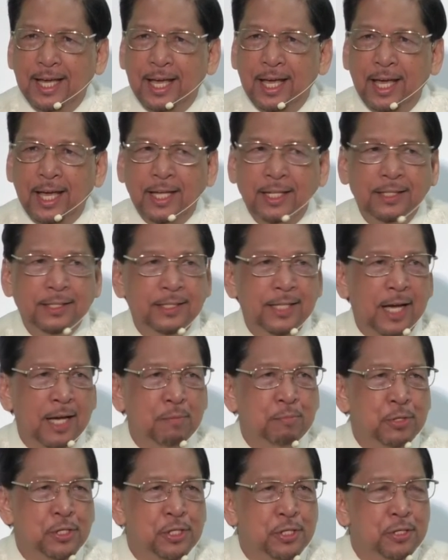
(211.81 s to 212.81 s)
And
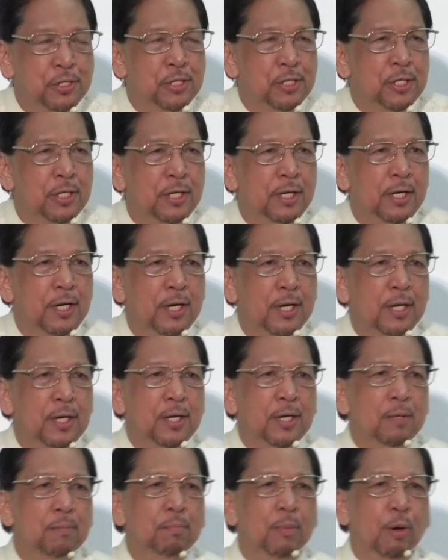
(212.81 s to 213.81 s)
I'm sure
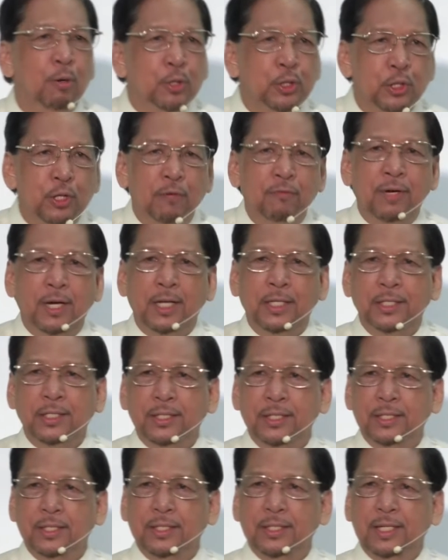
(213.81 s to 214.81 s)
most of us
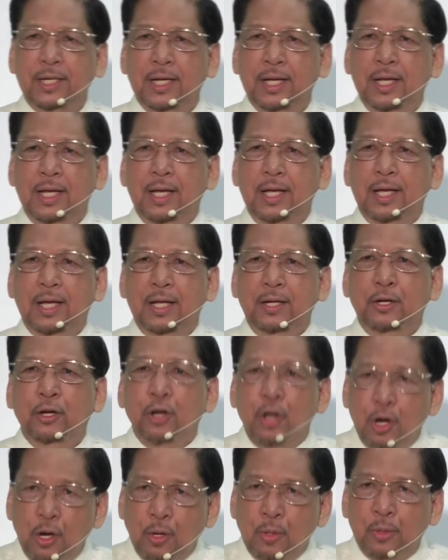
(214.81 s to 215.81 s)

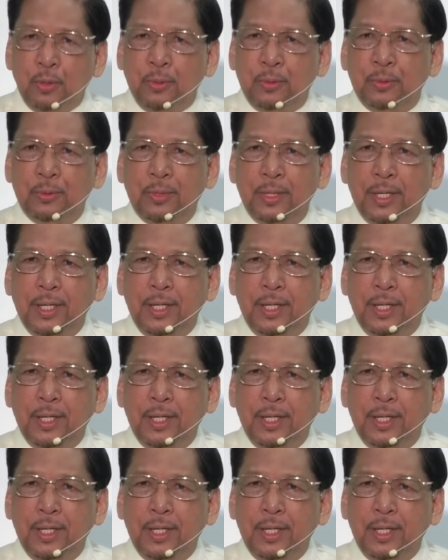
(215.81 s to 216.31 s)
know